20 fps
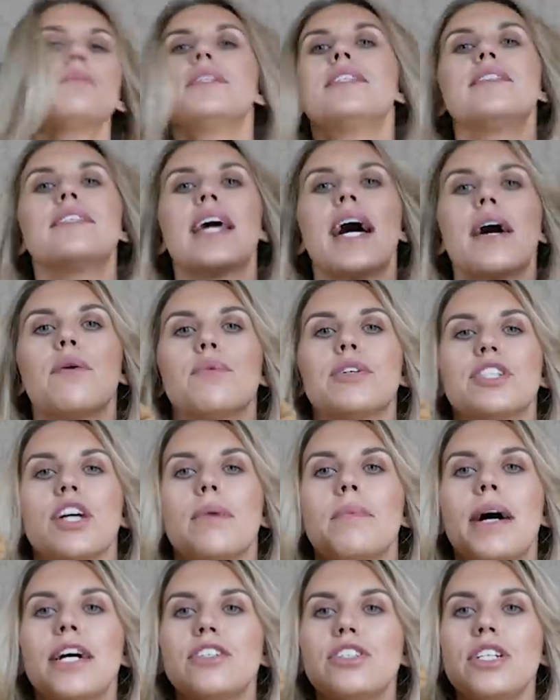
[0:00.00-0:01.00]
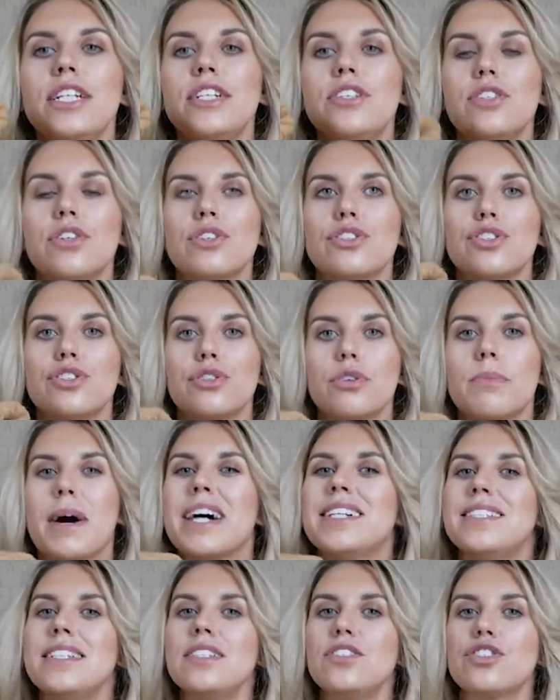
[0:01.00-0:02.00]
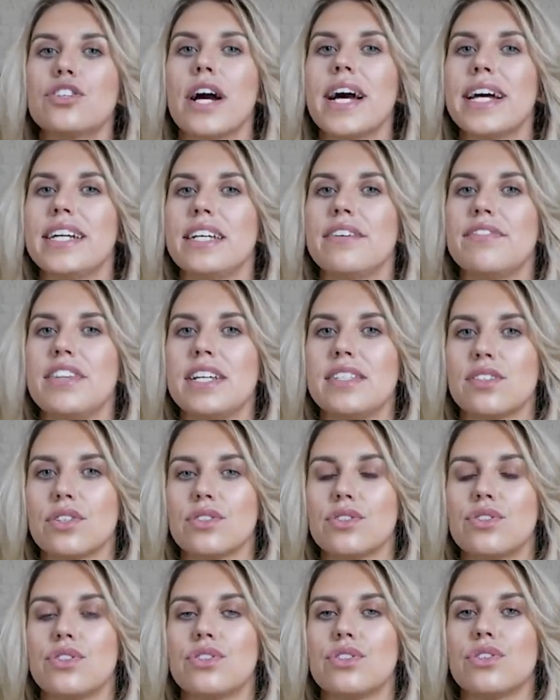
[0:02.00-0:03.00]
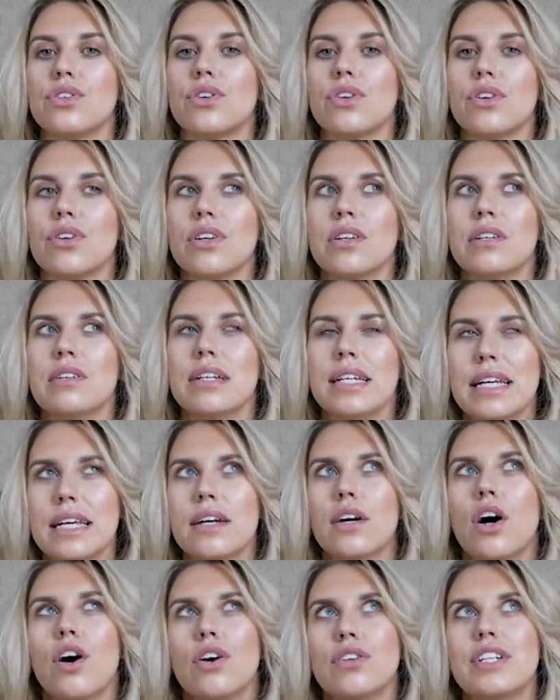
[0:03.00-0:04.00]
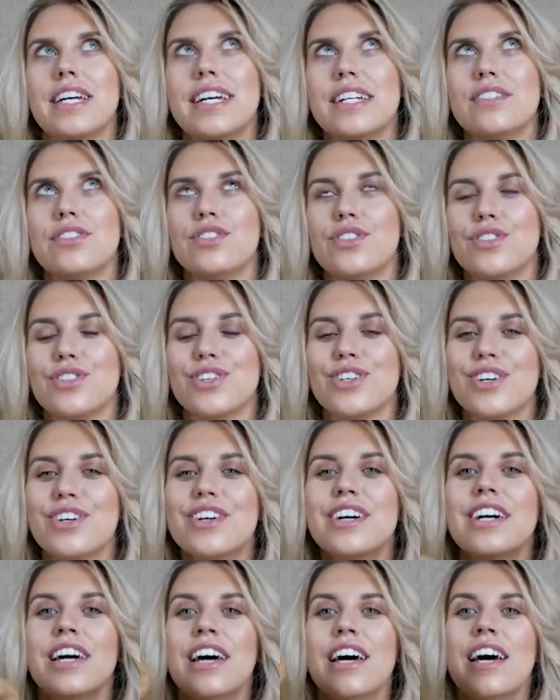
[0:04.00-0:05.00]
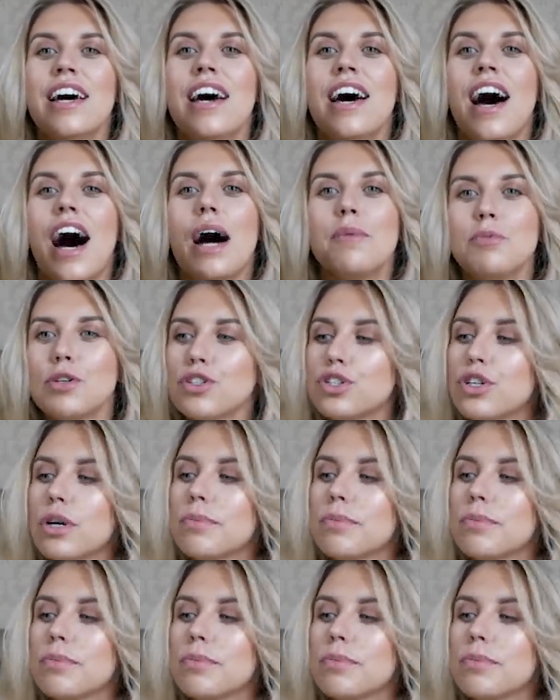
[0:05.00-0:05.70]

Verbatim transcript: up a set which I'm actually not sure about. I didn't try any of these on store, on in store. I'm not